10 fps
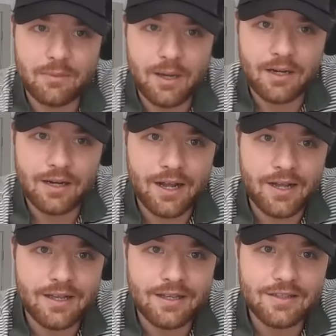about it,
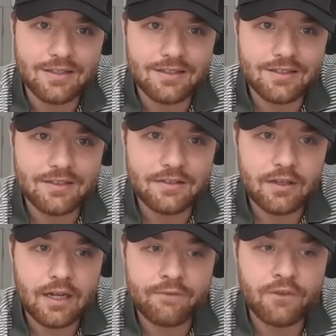
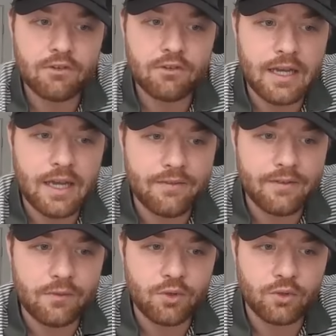I feel like I have
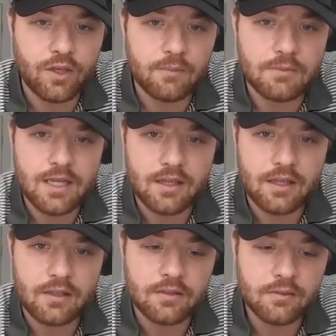a difficult time
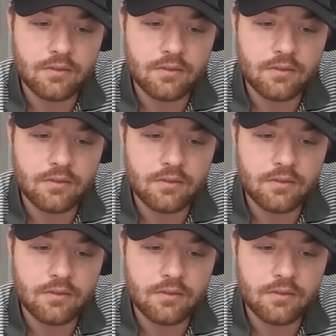taking